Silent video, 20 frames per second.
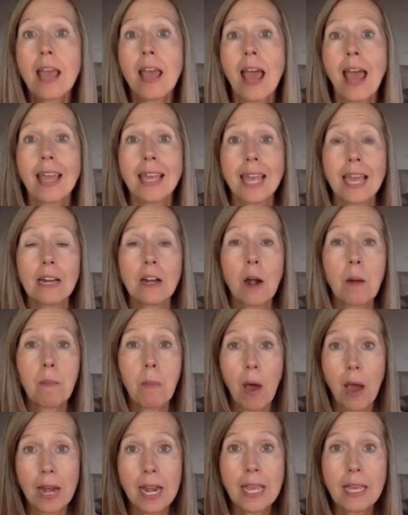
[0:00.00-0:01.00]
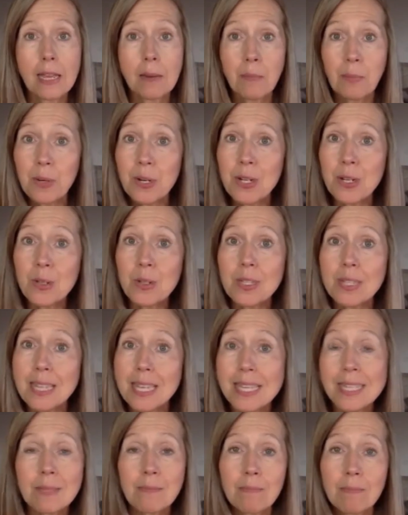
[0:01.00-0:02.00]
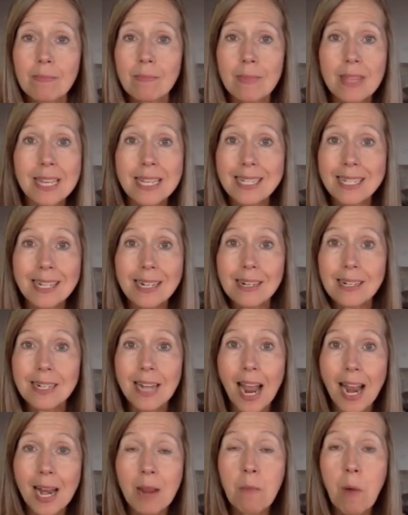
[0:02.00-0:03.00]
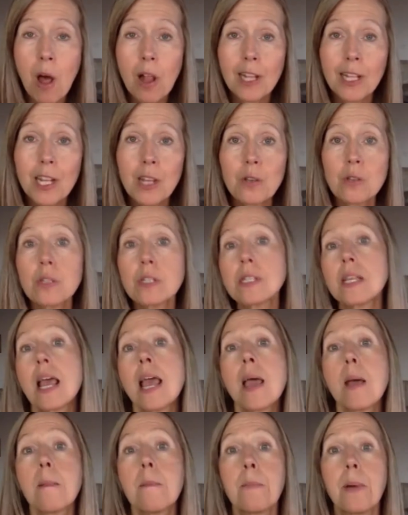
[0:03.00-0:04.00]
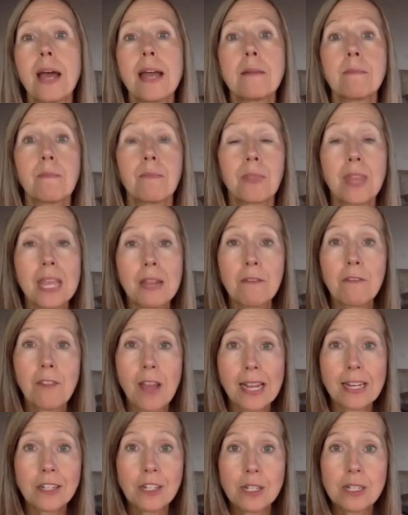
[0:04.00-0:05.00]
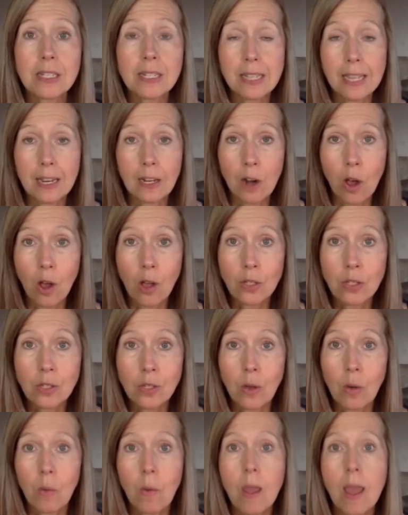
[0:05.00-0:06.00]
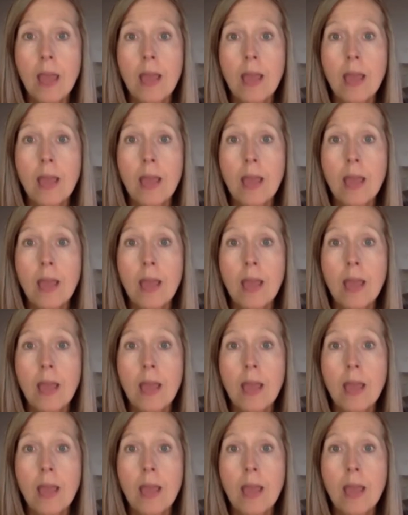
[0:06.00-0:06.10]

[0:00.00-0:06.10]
Again, our body can produce these little tiny molecules, but the infections can also.